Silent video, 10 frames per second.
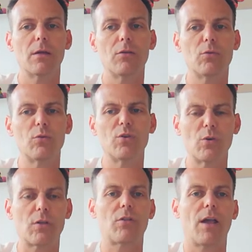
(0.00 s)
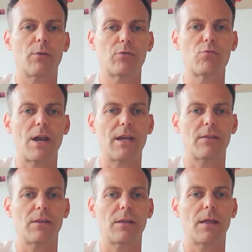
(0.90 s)
should not sound
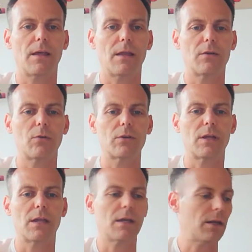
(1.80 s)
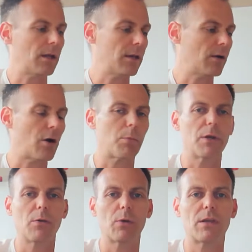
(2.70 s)
great, not in
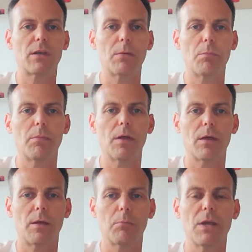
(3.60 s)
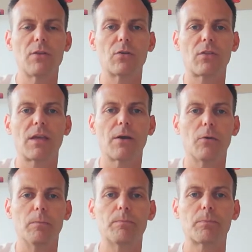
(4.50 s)
harmony within the major
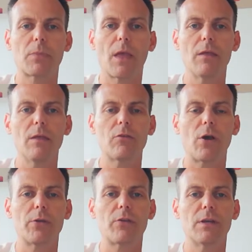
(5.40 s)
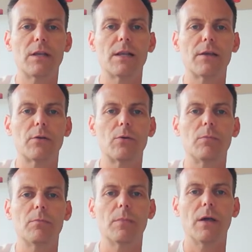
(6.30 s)
scale. So it's a neat
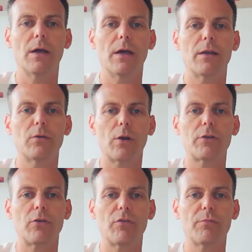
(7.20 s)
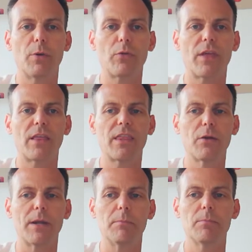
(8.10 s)
little knowledge of music
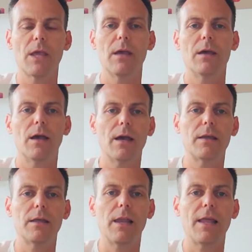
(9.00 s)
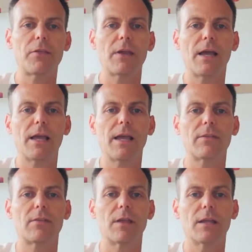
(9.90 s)
theory. The lesson I
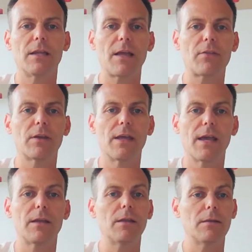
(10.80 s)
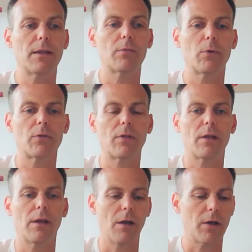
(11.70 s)
had yesterday, that was
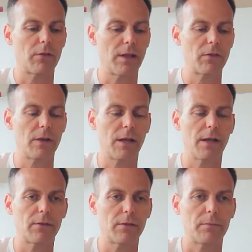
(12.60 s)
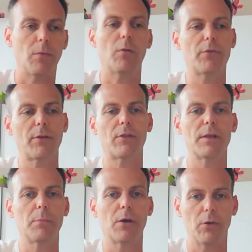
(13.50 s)
the last lesson I had,
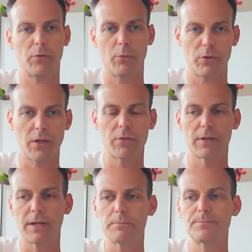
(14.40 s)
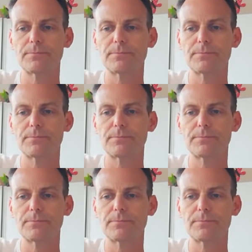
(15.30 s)
obviously, because it was yesterday.